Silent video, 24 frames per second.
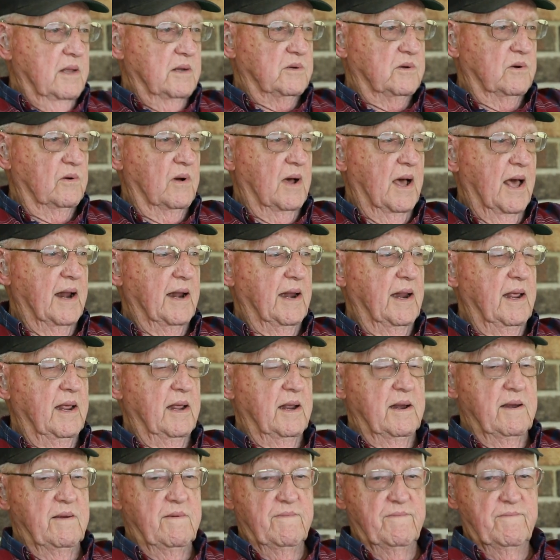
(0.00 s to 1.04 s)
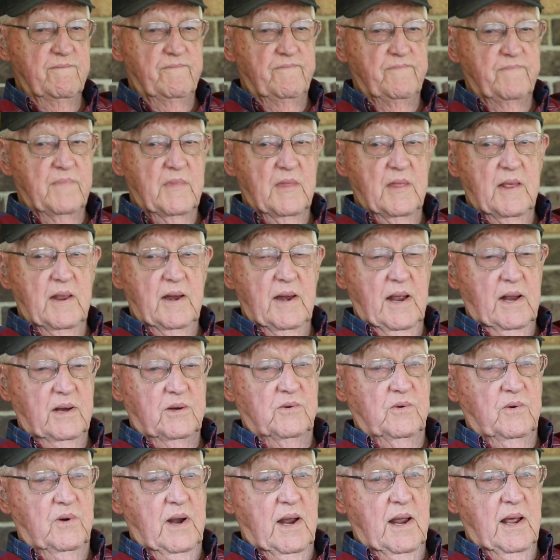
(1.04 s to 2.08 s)
So I did, and
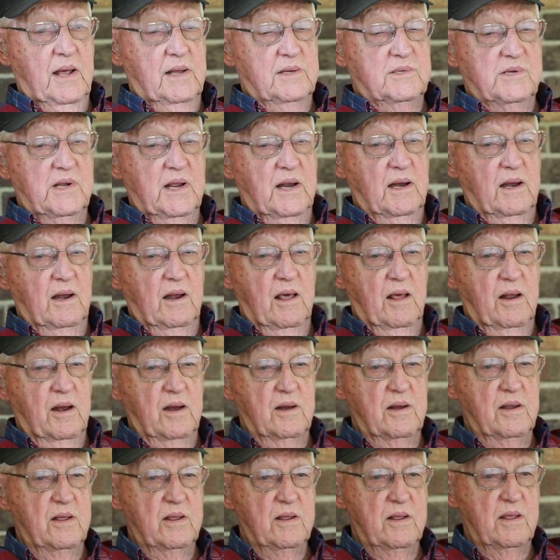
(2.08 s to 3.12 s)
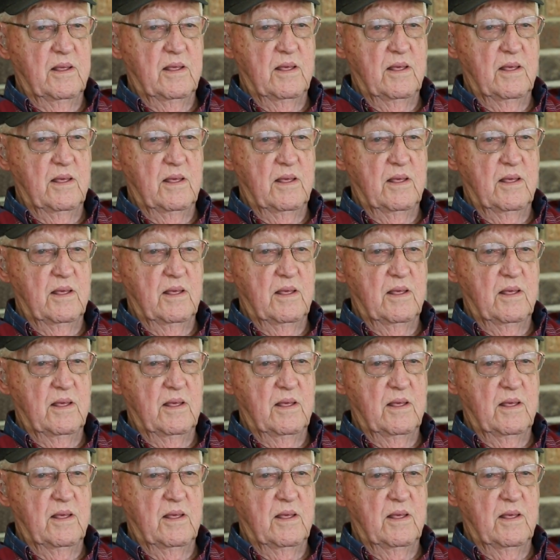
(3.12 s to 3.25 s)
that's the way I sent a lot of